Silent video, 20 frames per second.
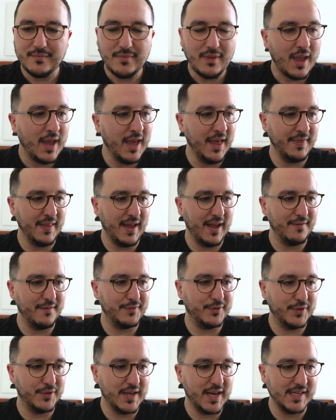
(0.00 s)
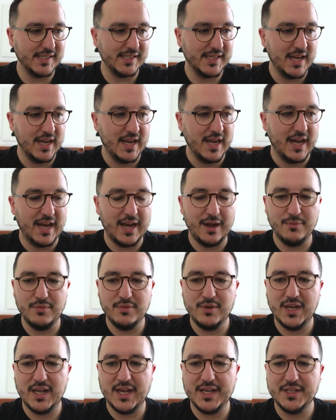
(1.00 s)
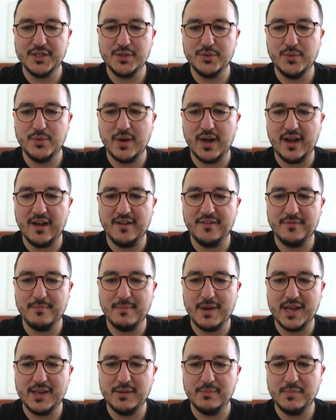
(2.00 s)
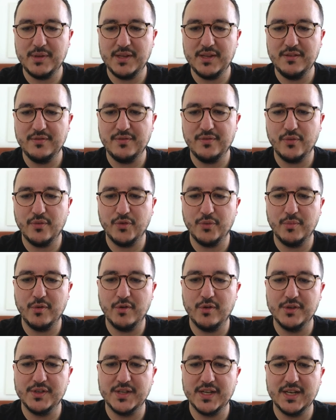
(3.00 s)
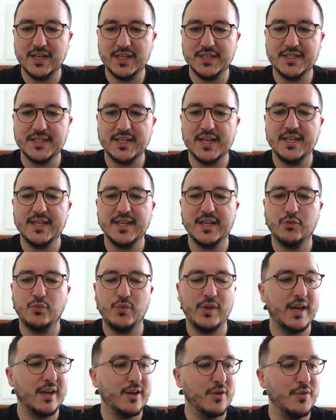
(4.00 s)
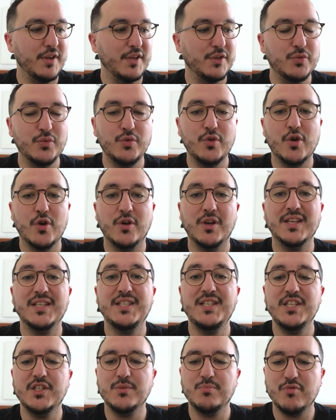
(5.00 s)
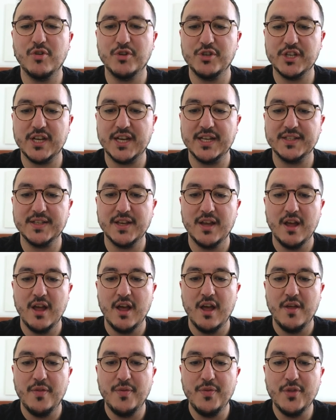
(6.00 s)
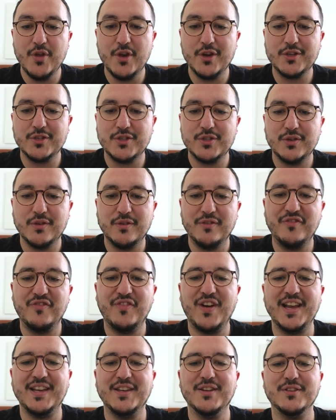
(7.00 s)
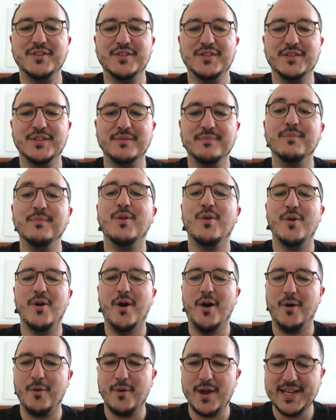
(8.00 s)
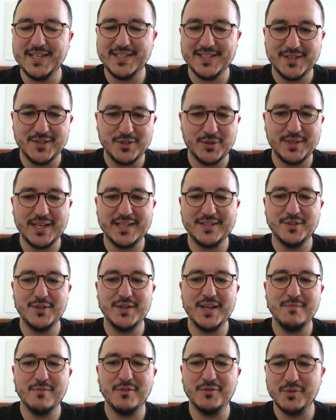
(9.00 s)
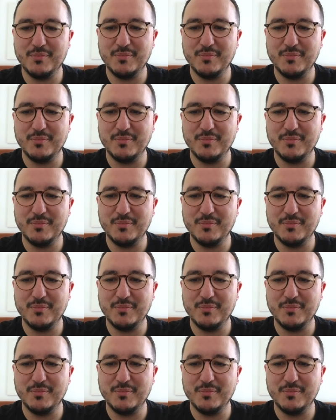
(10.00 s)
And after that, I would like to have my P font bold. And let's say that we are going to call this project Nuxt Finance. All right, so that's the name of the